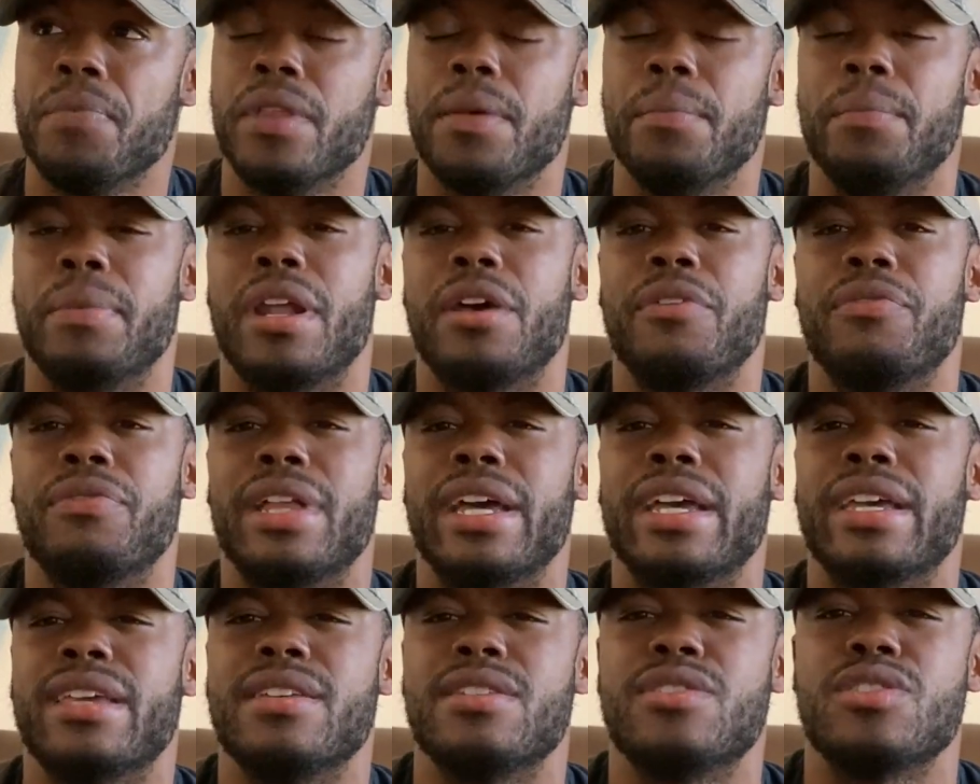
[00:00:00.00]
But I feel
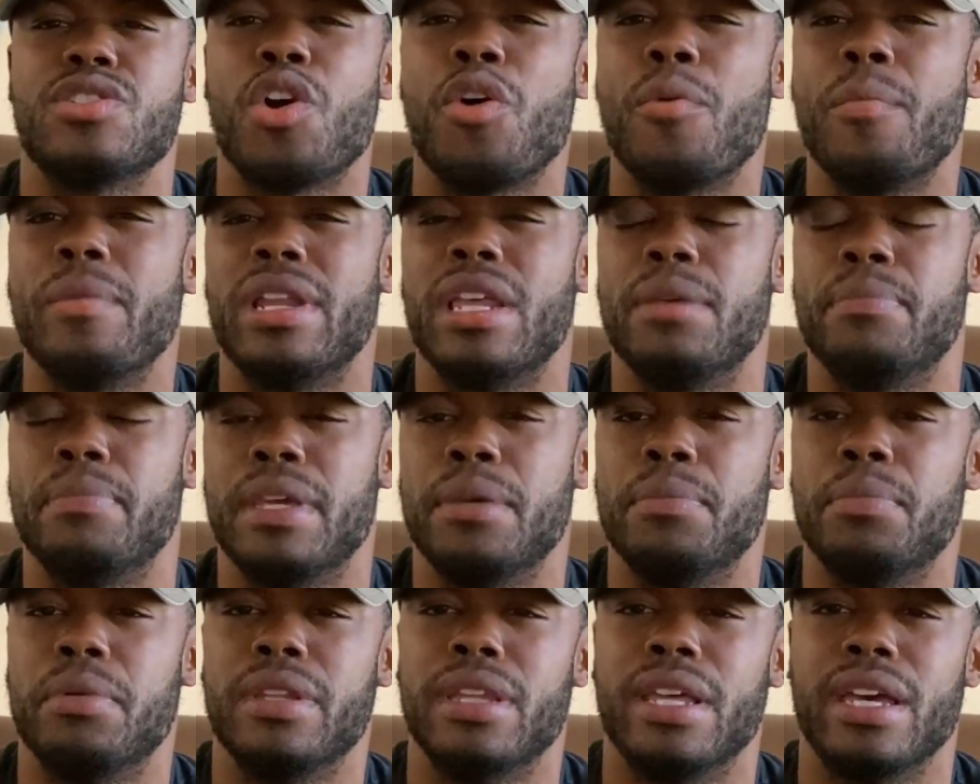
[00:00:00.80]
like it's so many
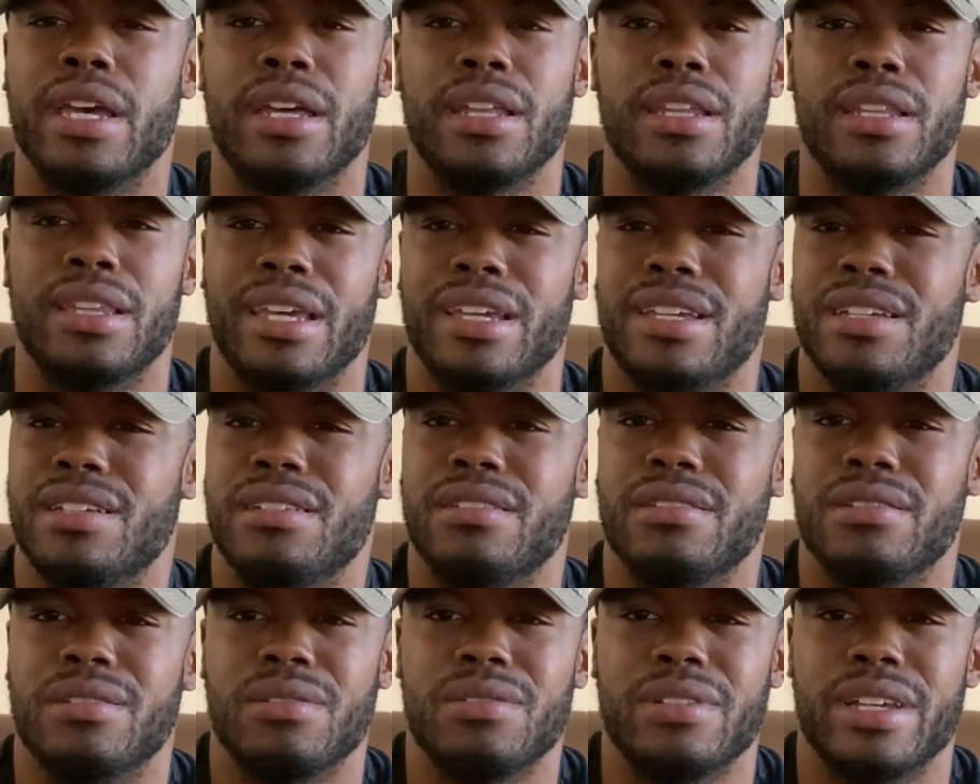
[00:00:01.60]
people that they,
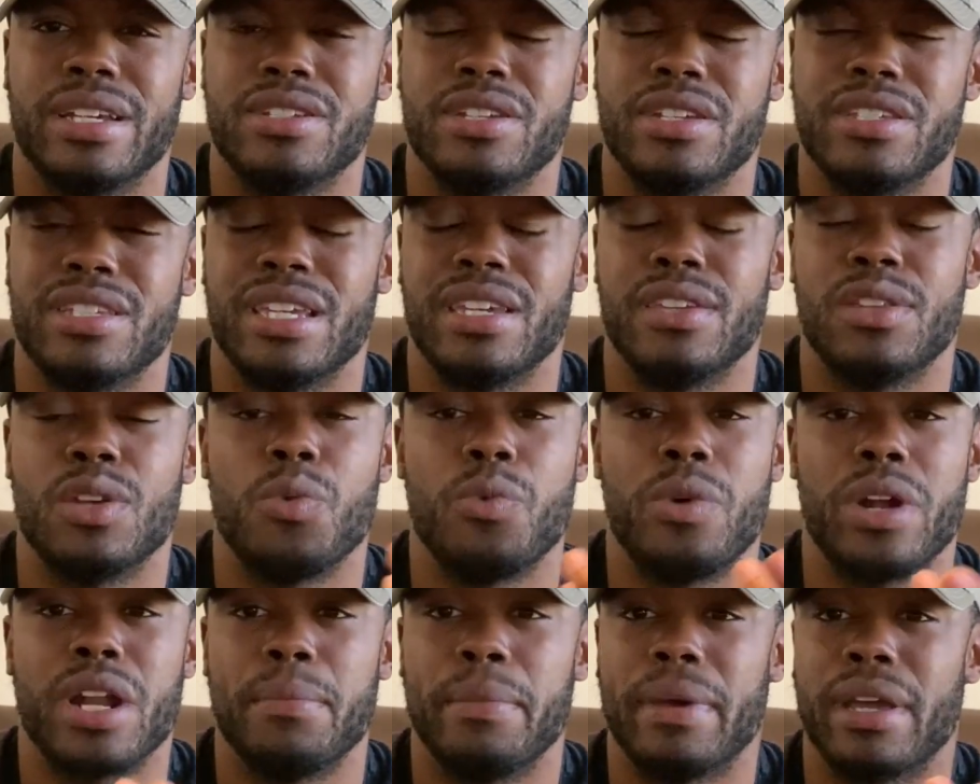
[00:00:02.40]
you know, they just either
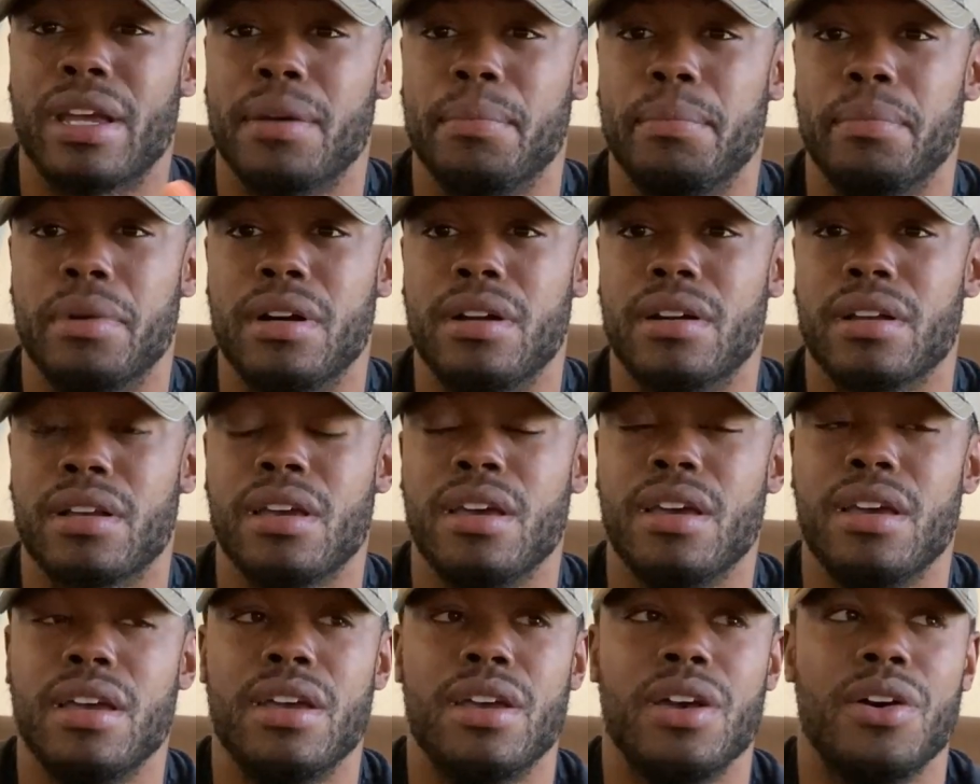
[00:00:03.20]
want to make a buck
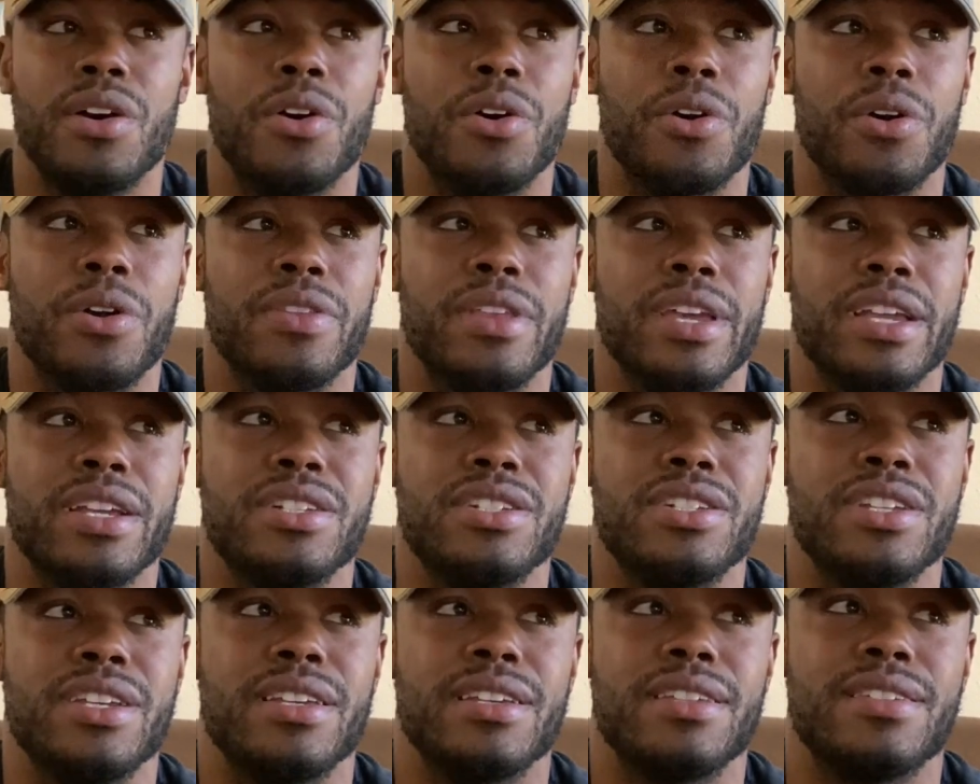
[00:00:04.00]
or they
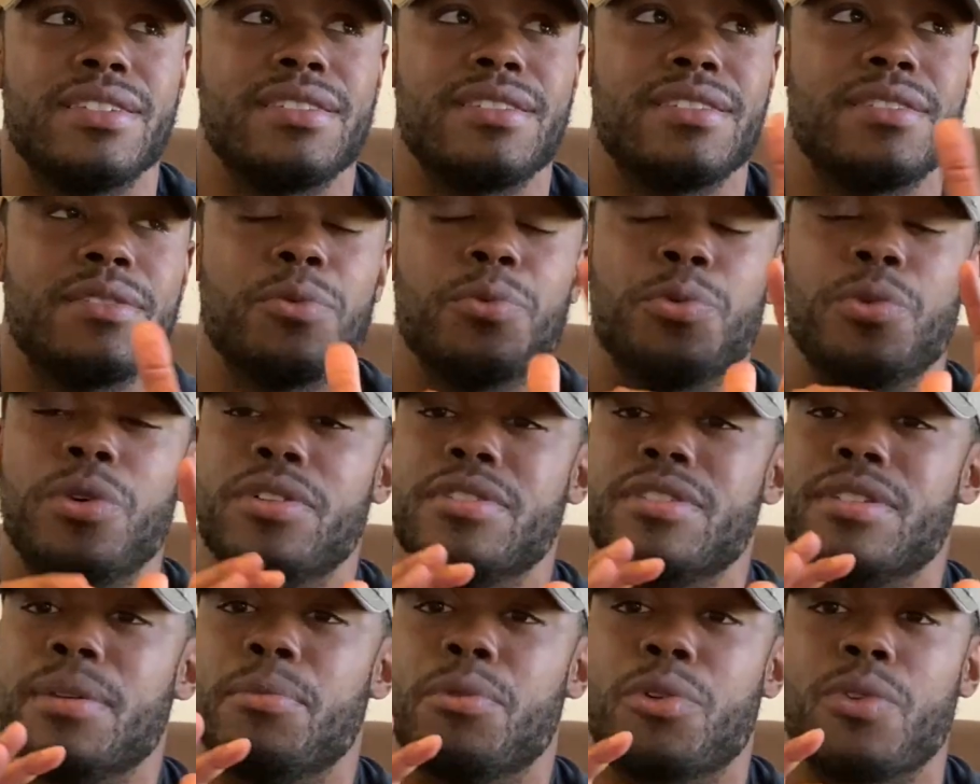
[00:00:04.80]
just want
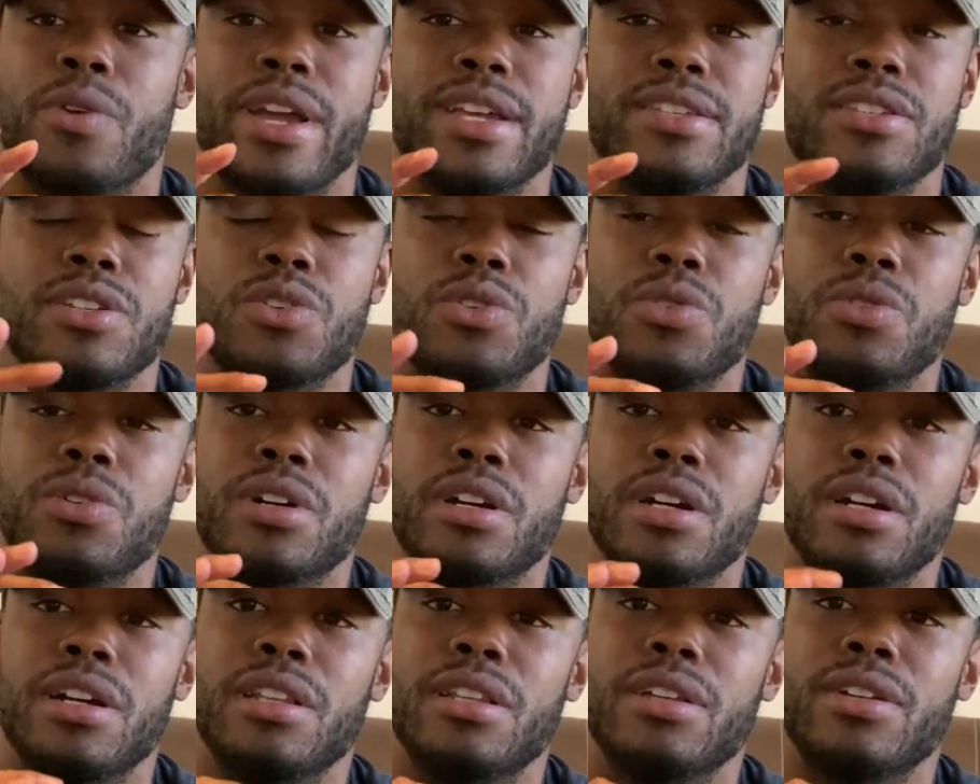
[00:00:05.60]
some crazy cool
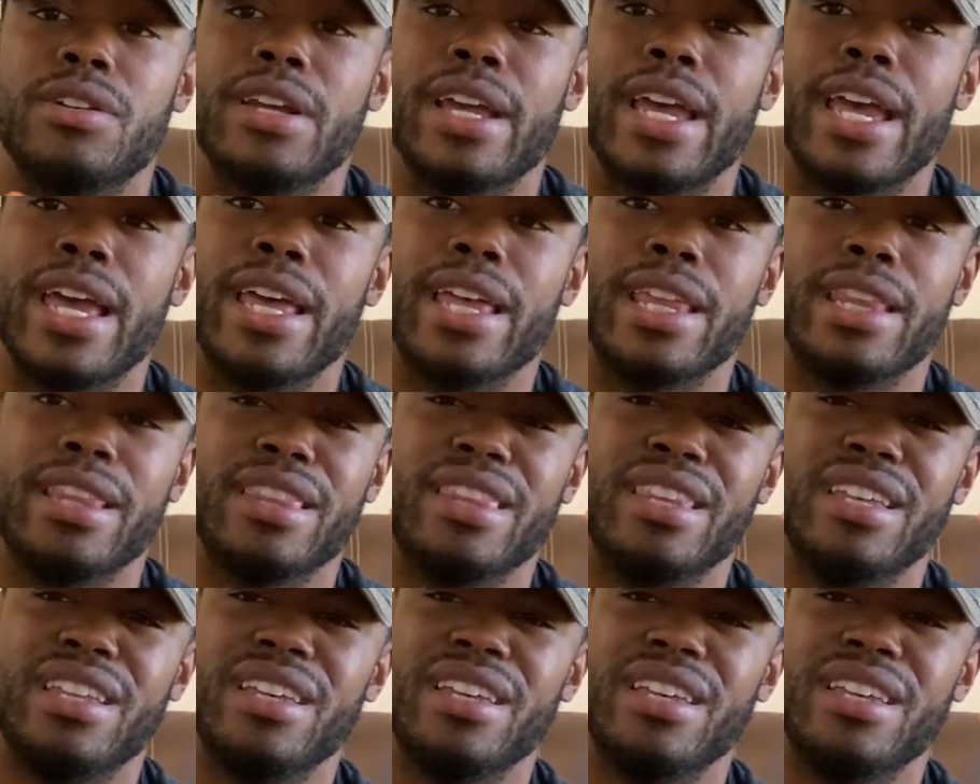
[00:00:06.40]
color, and